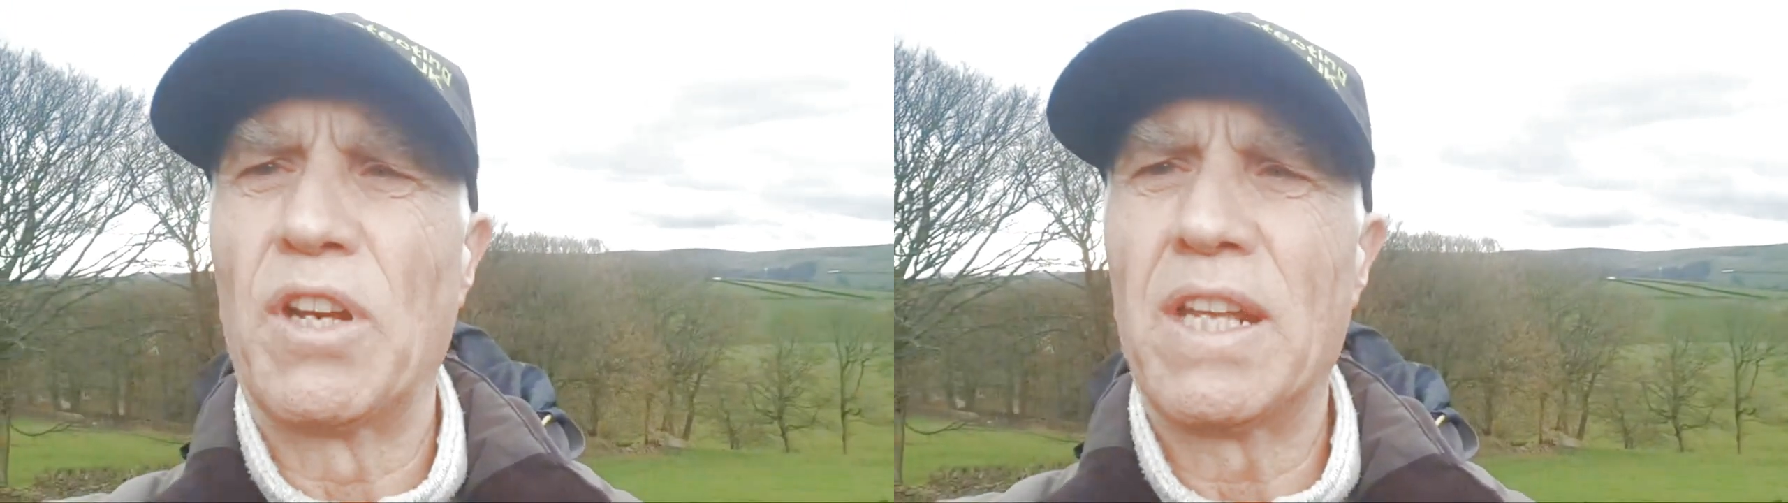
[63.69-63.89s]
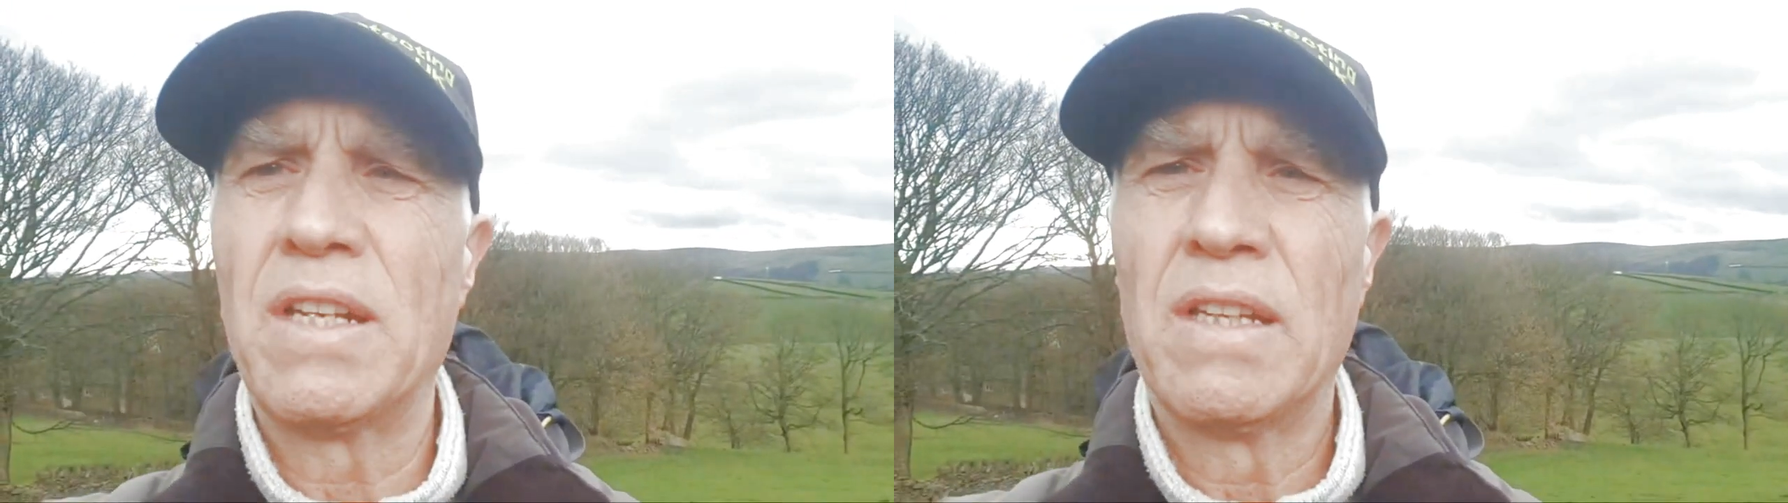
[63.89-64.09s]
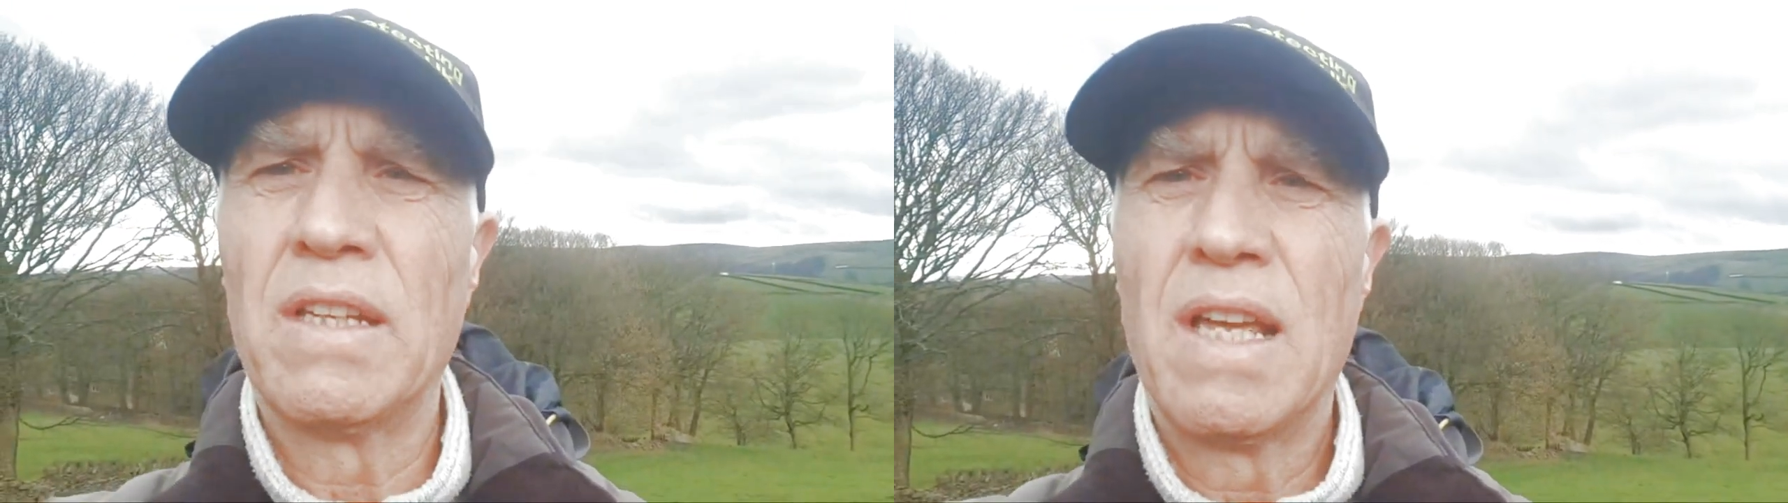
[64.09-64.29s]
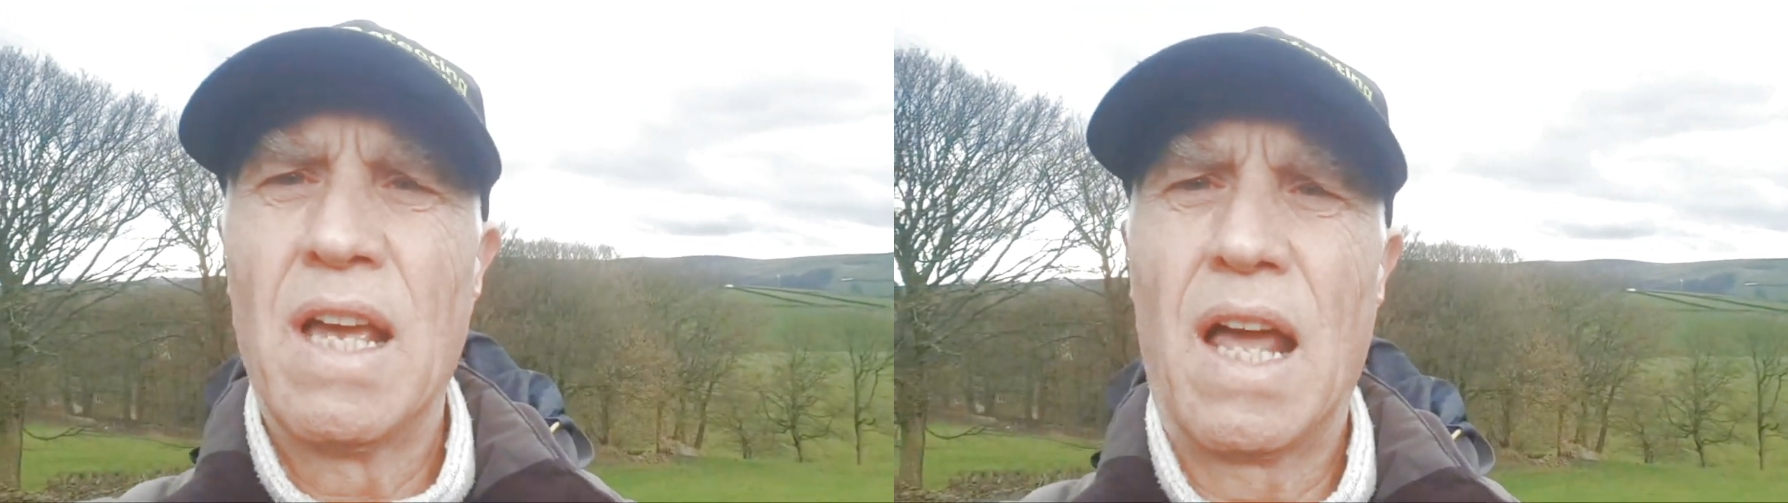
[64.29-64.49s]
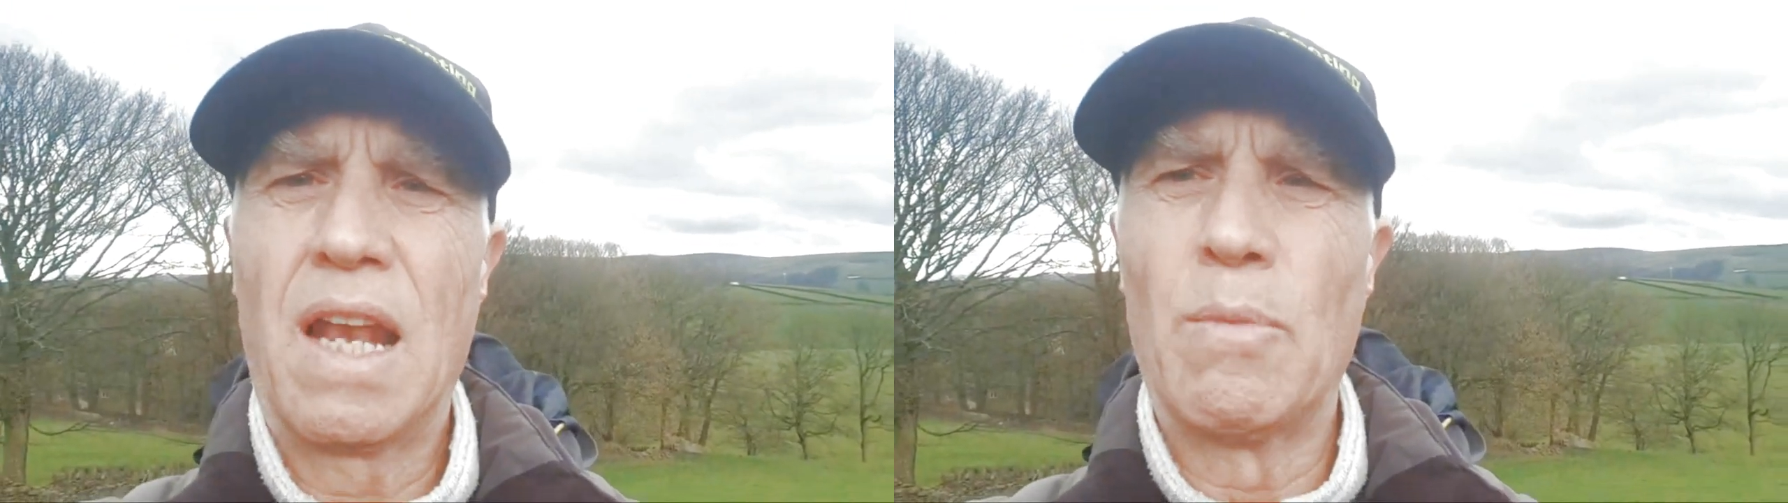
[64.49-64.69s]
in,
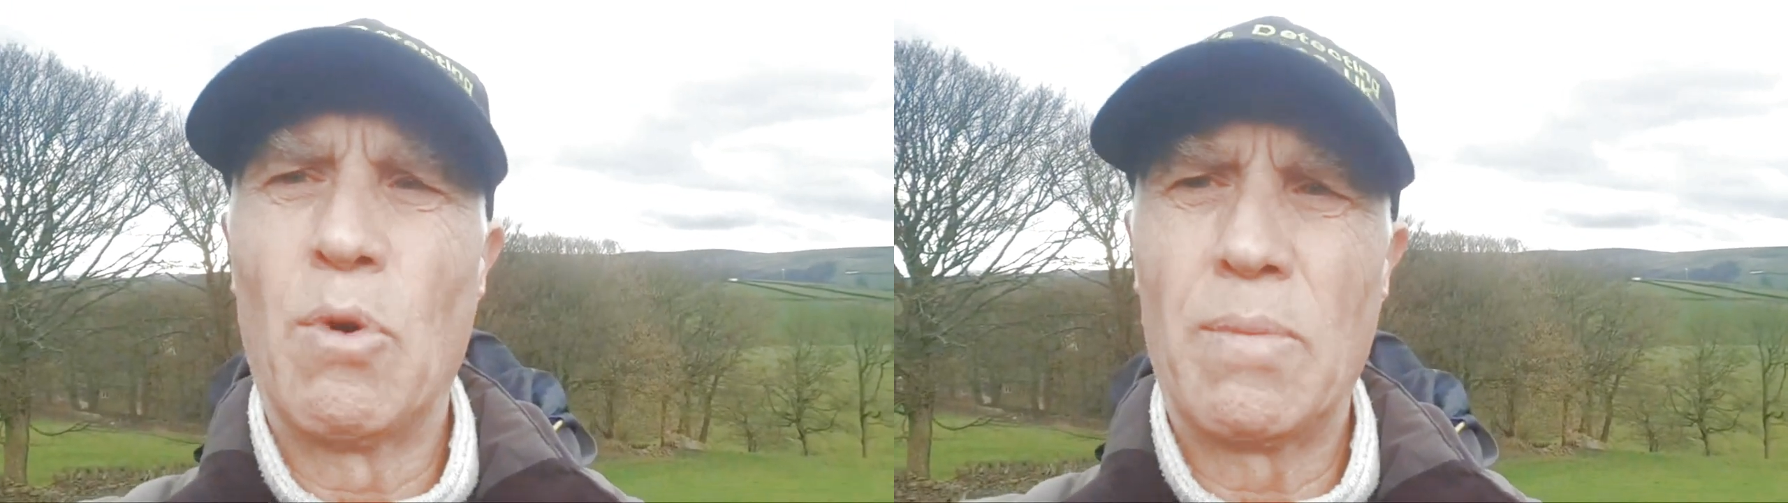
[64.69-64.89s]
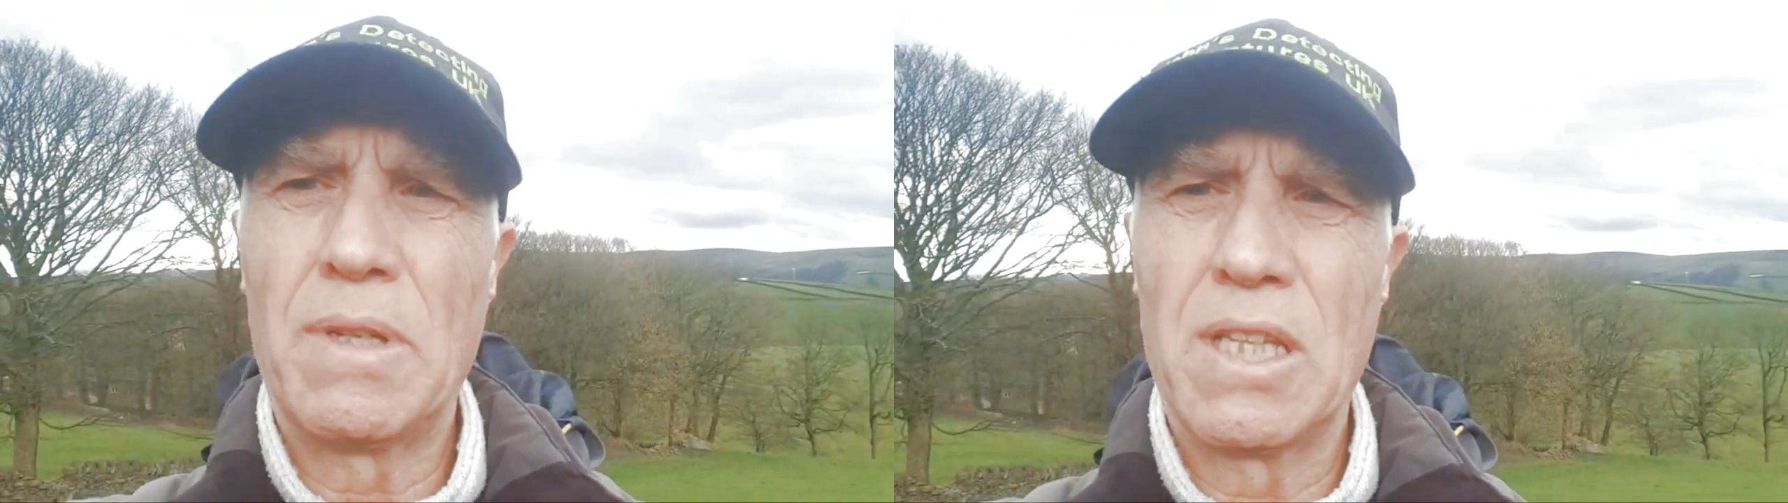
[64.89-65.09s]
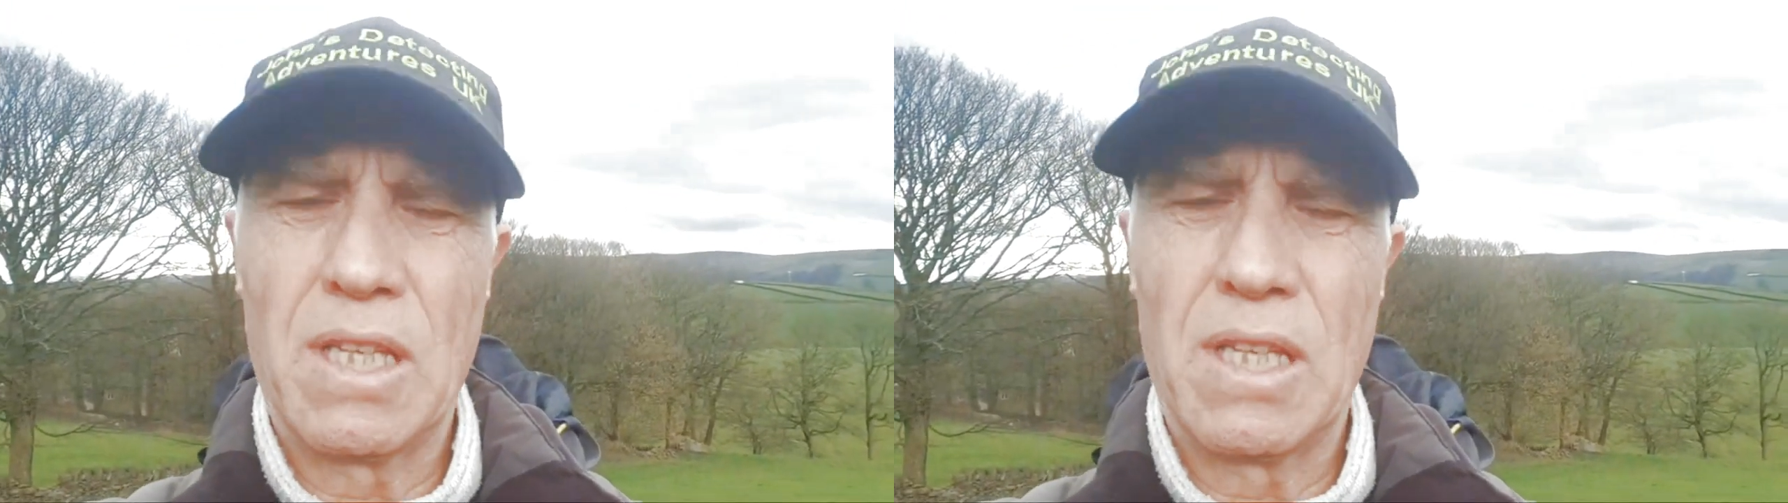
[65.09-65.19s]
and I'm hoping